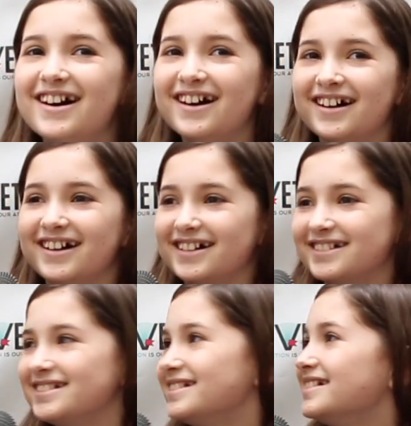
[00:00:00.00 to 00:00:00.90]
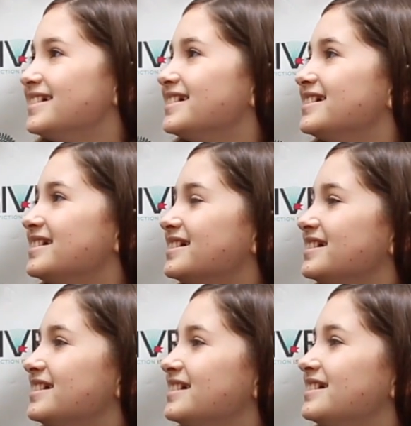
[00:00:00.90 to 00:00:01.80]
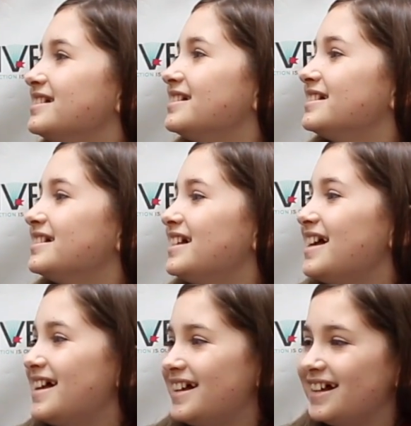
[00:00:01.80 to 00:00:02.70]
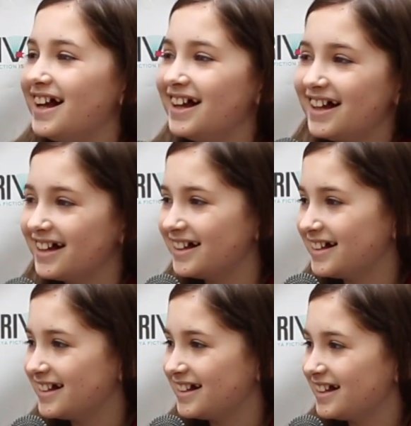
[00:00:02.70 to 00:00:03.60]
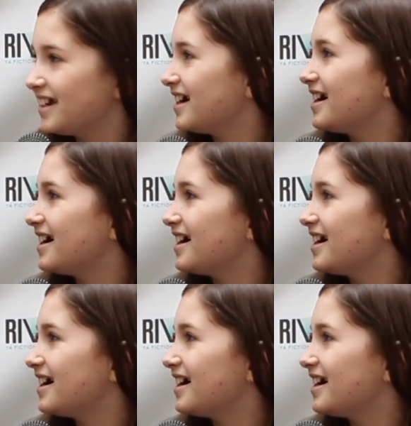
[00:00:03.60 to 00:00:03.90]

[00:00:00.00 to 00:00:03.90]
(not speaking)